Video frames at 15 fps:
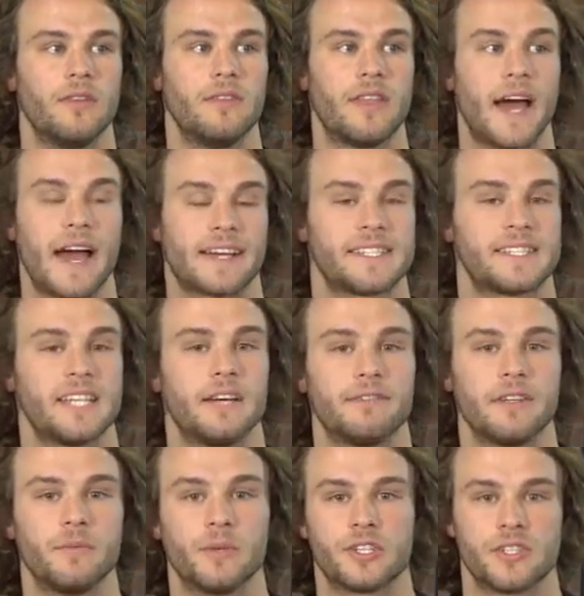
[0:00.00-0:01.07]
the
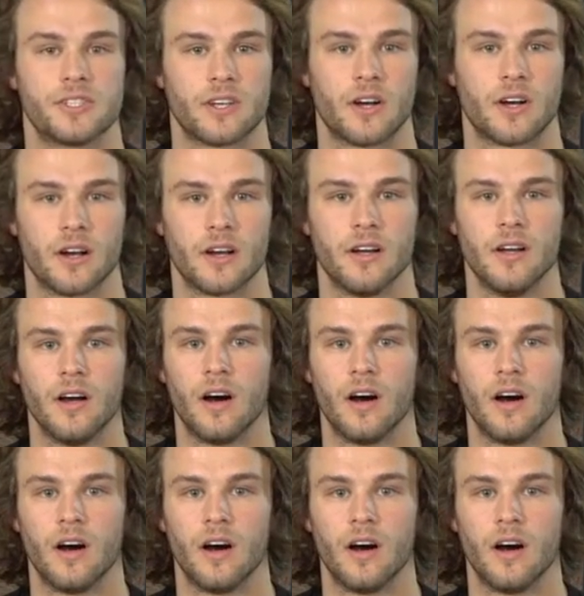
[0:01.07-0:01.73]
X7, which is our